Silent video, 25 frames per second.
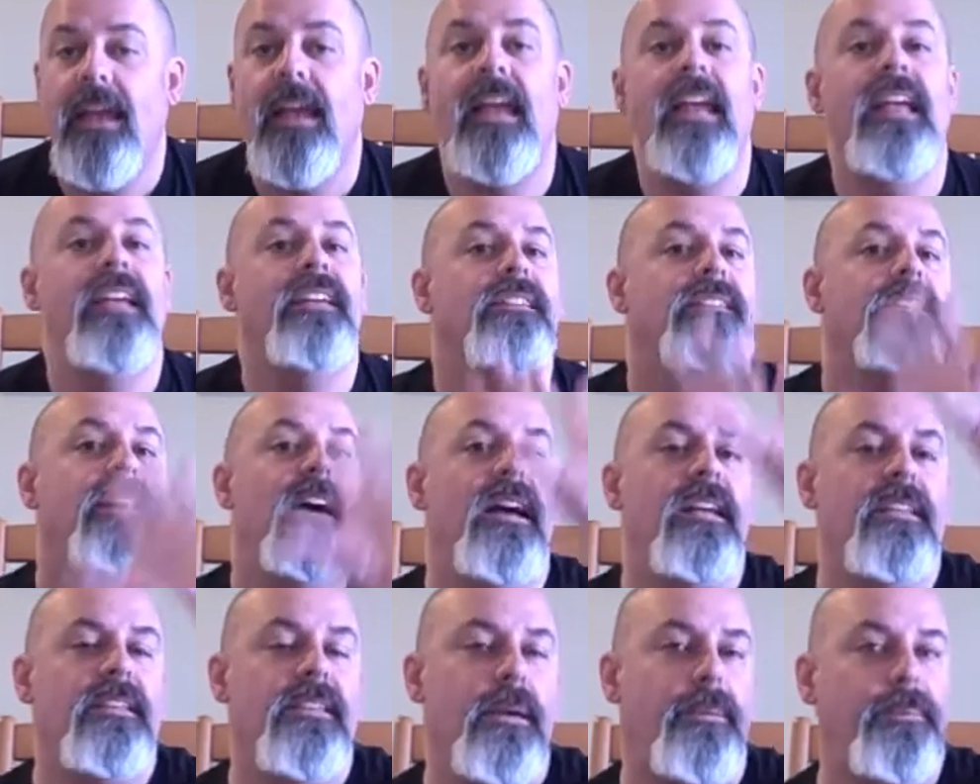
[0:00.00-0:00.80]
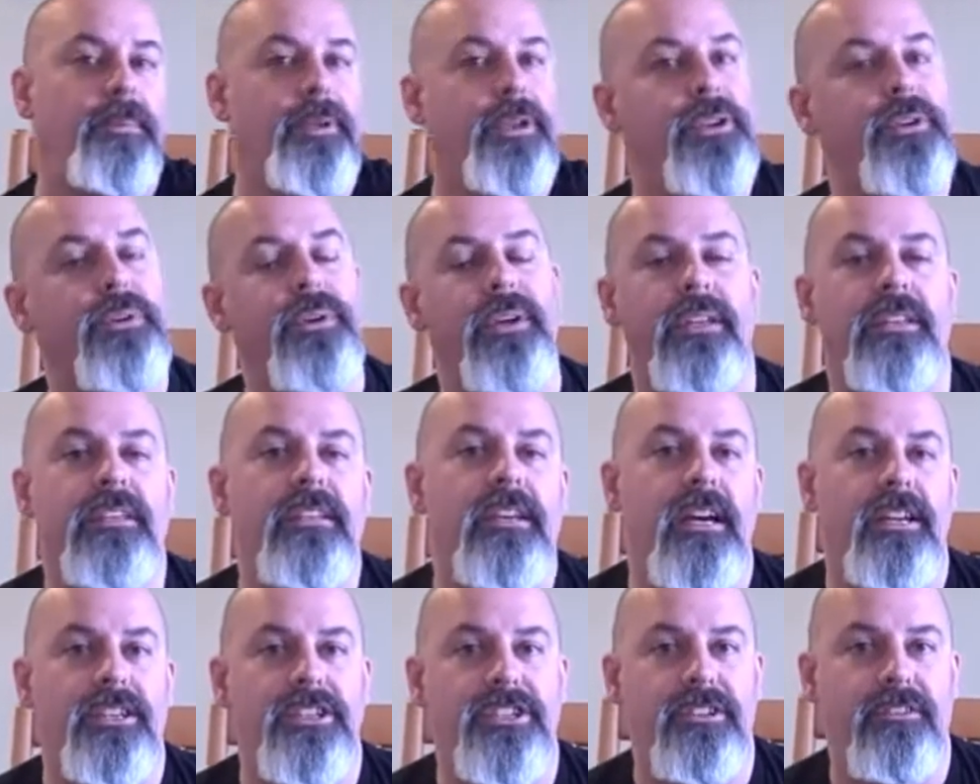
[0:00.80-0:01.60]
It's not something you can
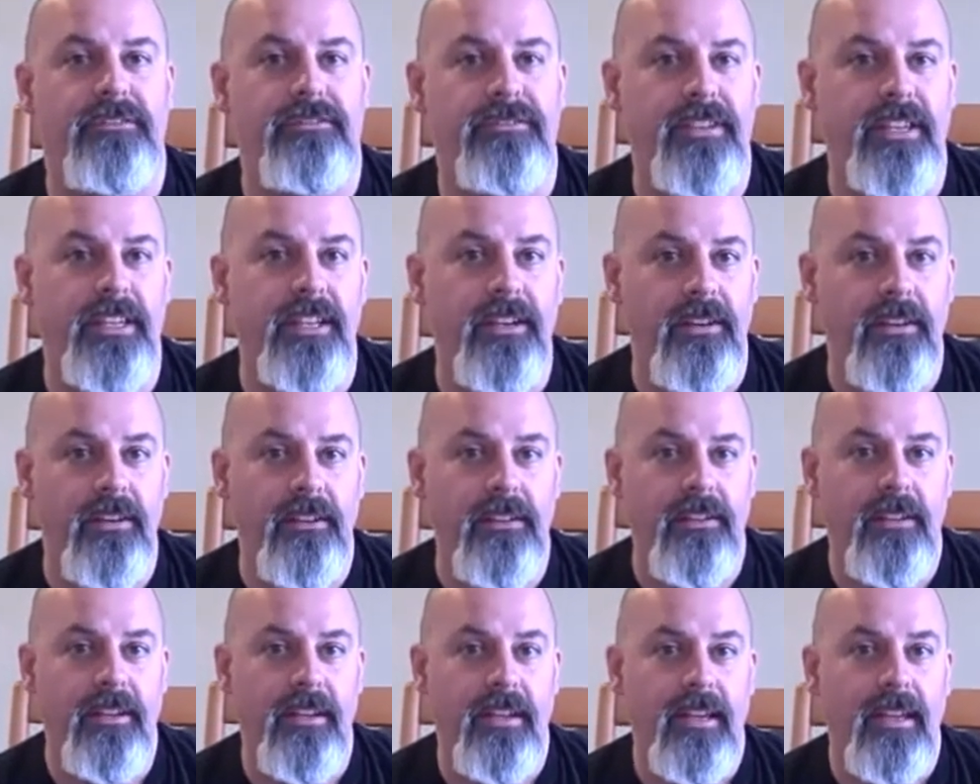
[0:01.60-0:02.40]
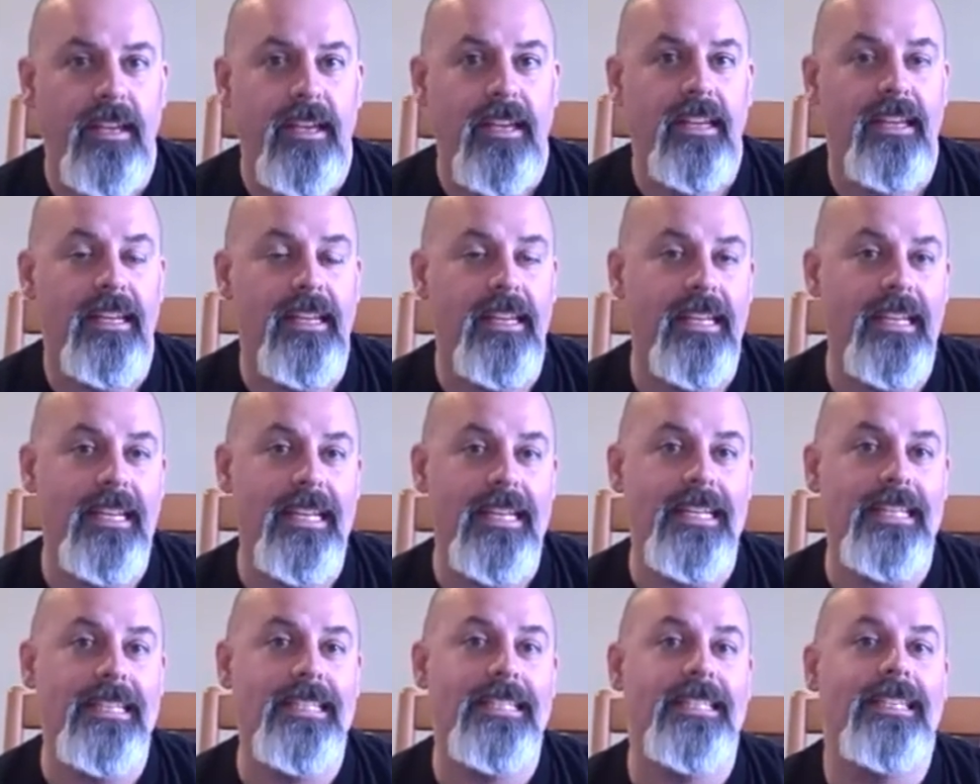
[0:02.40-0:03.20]
touch and feel. It
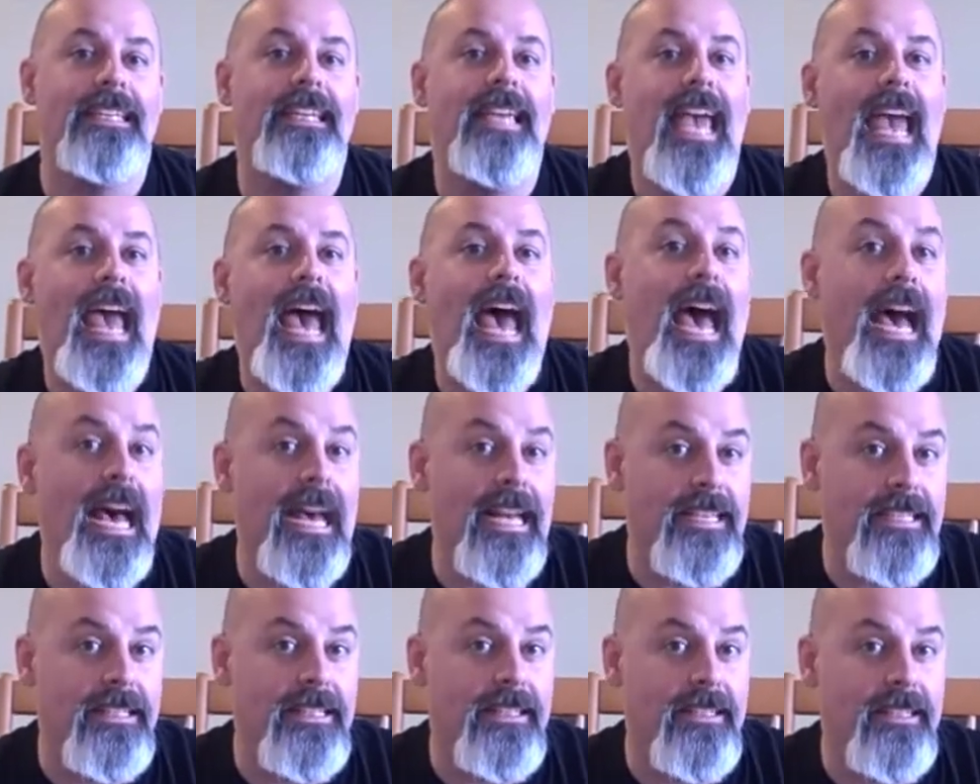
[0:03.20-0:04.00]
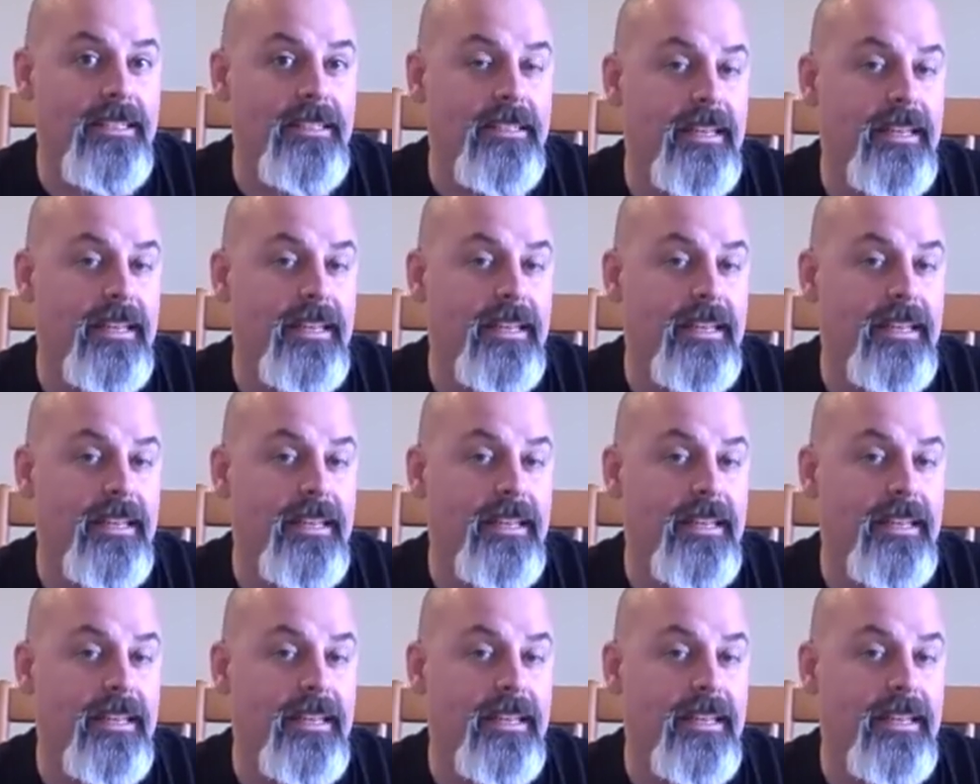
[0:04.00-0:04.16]
is gas.